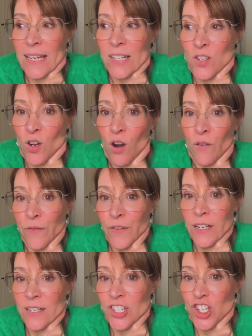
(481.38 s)
it's
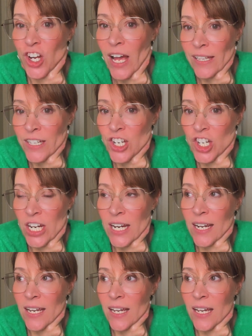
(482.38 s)
often
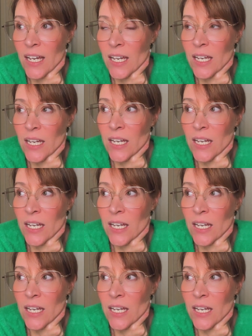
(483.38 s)
challenging